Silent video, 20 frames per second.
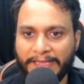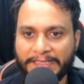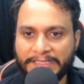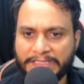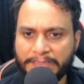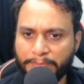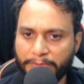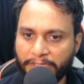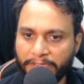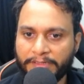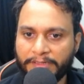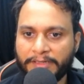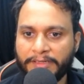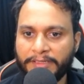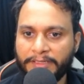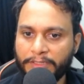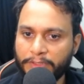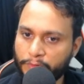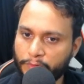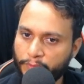
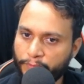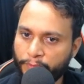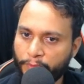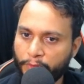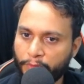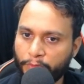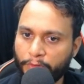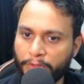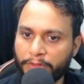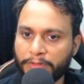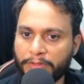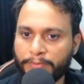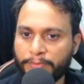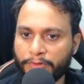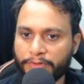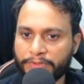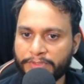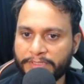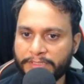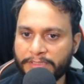Similarly, you follow all the
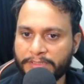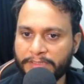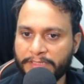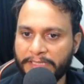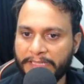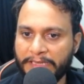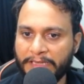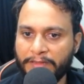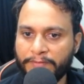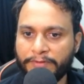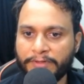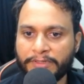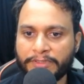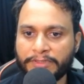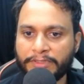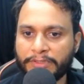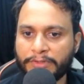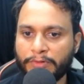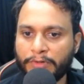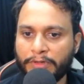process. Any
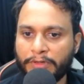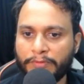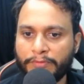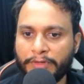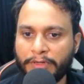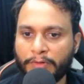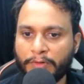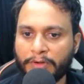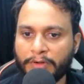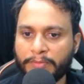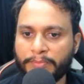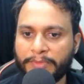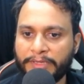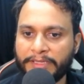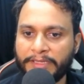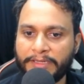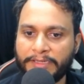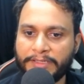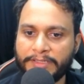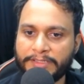further call will not
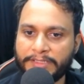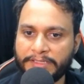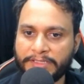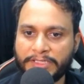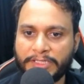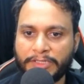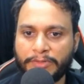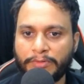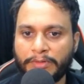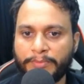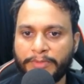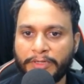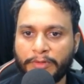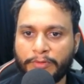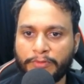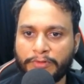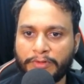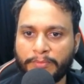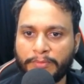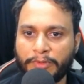make any sense. It will be
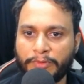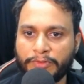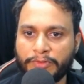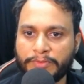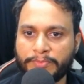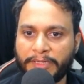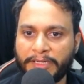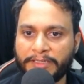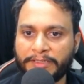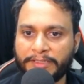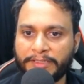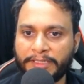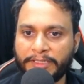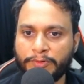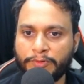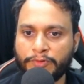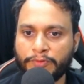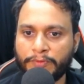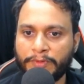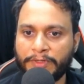out of bounds.
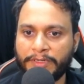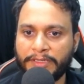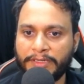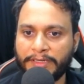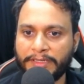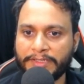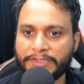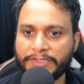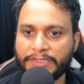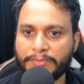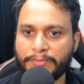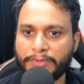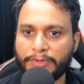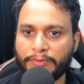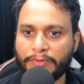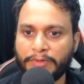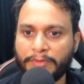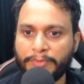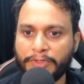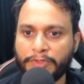Backtrack to 20. Next number
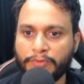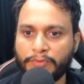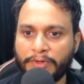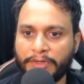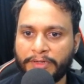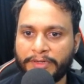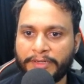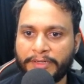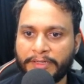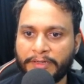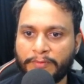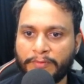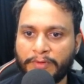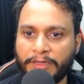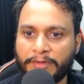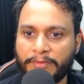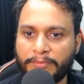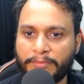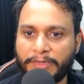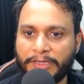will be
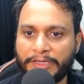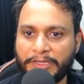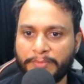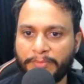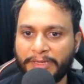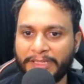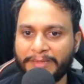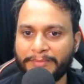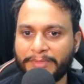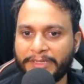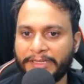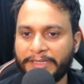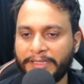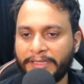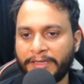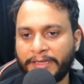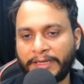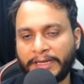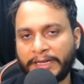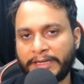201, multiplying by
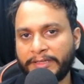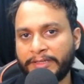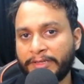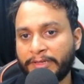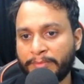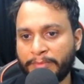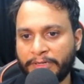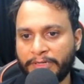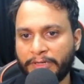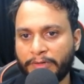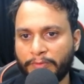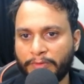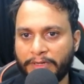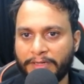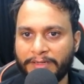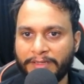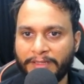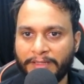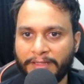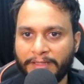10 and adding remainder 1.